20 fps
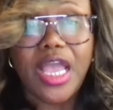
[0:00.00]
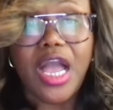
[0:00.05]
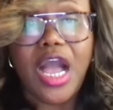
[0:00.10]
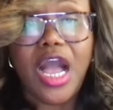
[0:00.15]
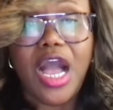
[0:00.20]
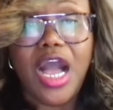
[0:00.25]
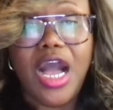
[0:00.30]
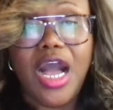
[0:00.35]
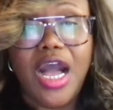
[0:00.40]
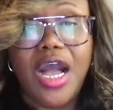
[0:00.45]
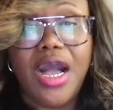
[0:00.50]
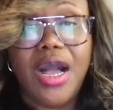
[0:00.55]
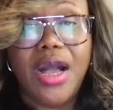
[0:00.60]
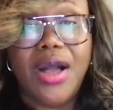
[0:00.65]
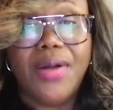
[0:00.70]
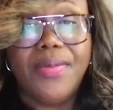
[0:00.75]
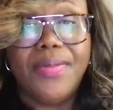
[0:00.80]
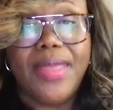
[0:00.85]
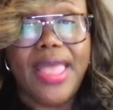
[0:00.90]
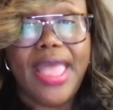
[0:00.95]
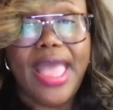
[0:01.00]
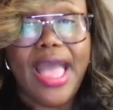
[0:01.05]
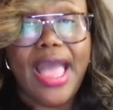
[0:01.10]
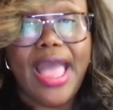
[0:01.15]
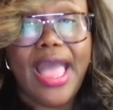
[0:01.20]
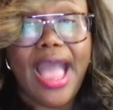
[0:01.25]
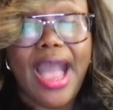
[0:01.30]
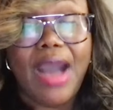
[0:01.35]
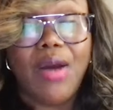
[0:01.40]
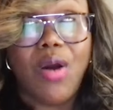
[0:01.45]
Um,
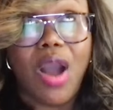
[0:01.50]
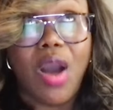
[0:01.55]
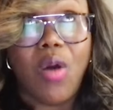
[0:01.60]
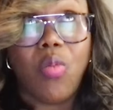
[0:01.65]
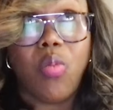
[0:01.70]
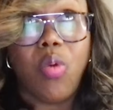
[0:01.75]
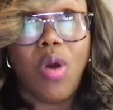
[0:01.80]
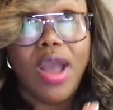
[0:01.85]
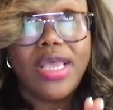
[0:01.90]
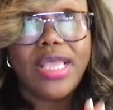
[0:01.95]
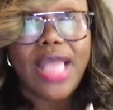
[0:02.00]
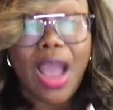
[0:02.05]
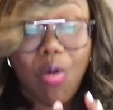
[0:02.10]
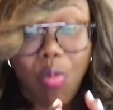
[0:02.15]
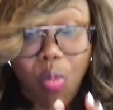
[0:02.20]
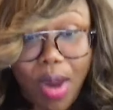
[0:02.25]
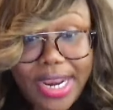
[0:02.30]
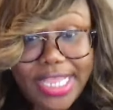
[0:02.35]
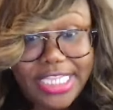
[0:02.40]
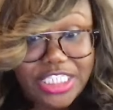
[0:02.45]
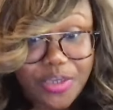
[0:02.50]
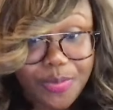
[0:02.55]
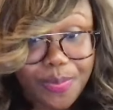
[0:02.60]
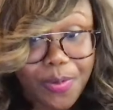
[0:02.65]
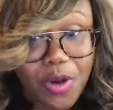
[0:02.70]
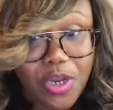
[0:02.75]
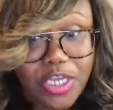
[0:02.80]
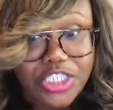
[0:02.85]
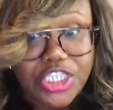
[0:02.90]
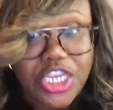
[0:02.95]
I, I, I, wa I wanted to
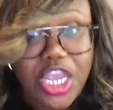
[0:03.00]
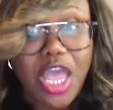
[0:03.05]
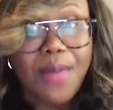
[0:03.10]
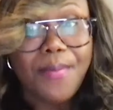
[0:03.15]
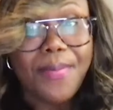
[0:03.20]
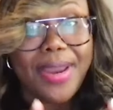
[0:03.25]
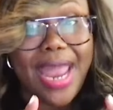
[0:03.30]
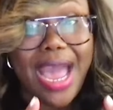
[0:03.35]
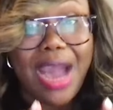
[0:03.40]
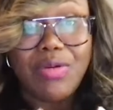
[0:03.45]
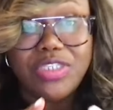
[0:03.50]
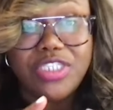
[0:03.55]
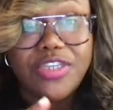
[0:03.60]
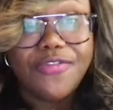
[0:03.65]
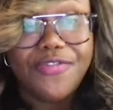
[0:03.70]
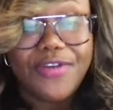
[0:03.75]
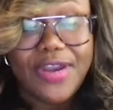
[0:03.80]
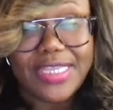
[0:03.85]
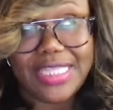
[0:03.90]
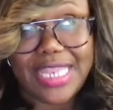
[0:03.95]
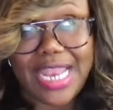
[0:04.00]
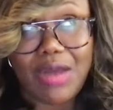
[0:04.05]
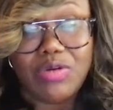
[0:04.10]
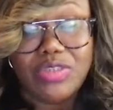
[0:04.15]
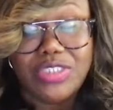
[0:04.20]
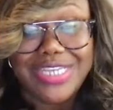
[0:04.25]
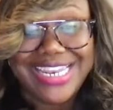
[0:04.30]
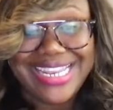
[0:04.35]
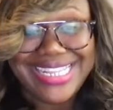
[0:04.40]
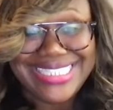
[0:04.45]
push, but I was afraid that I
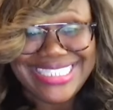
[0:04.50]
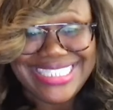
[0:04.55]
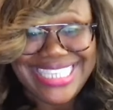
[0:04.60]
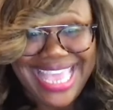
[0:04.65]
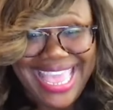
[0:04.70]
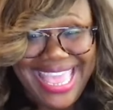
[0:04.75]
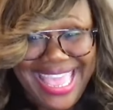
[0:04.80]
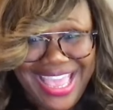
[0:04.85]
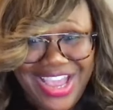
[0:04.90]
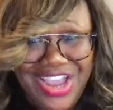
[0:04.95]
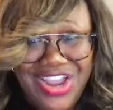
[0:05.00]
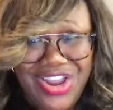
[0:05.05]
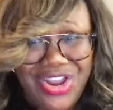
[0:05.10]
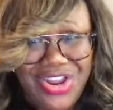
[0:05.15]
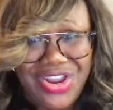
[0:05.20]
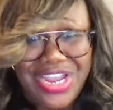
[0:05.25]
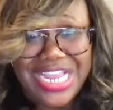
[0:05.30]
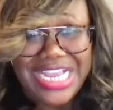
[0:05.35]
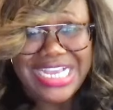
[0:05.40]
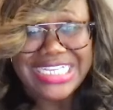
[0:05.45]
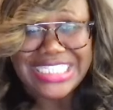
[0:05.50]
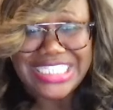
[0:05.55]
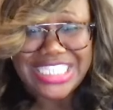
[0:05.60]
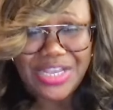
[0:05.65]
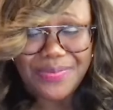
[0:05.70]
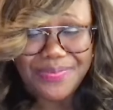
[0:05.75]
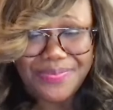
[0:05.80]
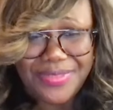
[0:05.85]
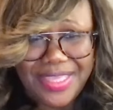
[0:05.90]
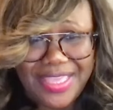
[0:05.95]
was going to tear
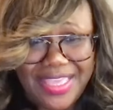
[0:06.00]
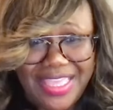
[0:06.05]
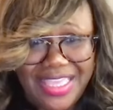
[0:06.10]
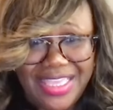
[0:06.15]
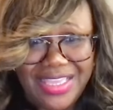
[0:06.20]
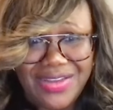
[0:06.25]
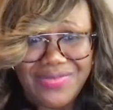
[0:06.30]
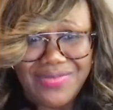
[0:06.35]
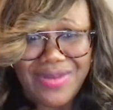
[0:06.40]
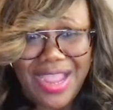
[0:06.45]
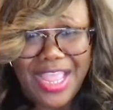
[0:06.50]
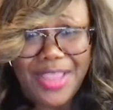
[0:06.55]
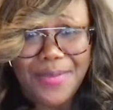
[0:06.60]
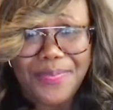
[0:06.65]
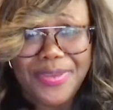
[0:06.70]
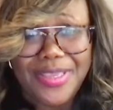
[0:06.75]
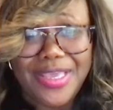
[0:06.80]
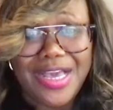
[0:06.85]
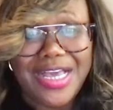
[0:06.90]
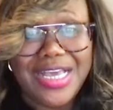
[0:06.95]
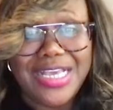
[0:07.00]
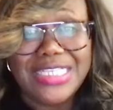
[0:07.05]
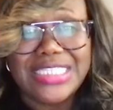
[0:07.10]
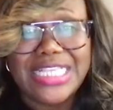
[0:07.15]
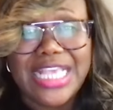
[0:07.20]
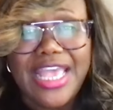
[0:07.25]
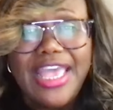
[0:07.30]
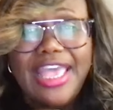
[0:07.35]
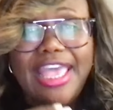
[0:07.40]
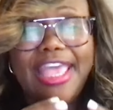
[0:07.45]
something, right? Because
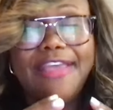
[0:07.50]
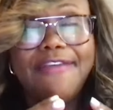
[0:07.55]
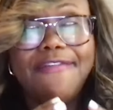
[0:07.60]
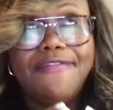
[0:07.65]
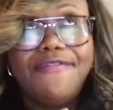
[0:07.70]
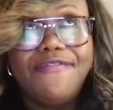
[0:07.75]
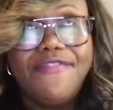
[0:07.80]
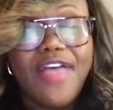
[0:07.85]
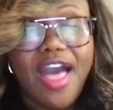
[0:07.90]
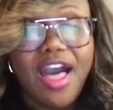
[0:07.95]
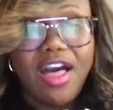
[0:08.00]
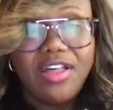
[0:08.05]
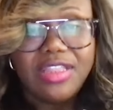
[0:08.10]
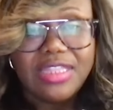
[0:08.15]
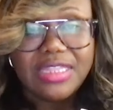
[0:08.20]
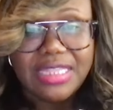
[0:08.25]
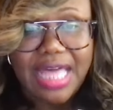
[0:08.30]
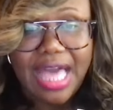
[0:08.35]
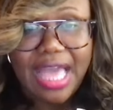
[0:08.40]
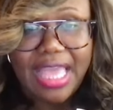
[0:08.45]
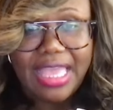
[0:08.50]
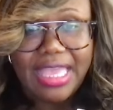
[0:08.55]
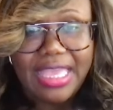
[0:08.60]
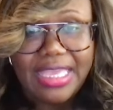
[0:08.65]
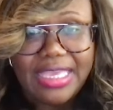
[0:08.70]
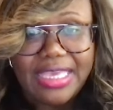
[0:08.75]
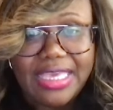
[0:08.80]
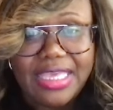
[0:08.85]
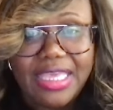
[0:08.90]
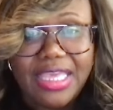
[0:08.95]
it felt
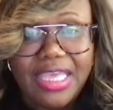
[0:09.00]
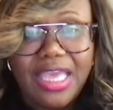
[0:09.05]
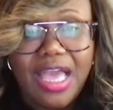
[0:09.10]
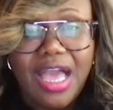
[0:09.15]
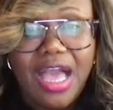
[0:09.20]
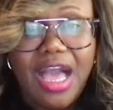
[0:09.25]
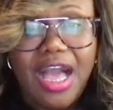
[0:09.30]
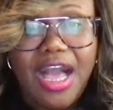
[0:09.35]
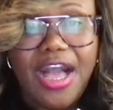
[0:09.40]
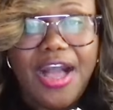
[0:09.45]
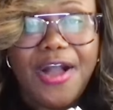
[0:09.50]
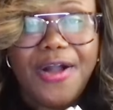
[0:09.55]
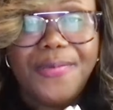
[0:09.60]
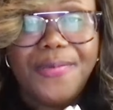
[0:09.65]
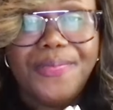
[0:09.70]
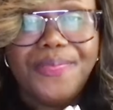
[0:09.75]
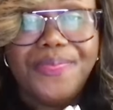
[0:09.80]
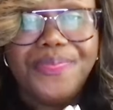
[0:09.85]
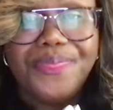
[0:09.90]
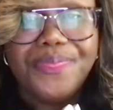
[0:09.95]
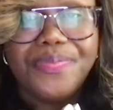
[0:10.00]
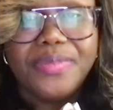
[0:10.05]
like, um,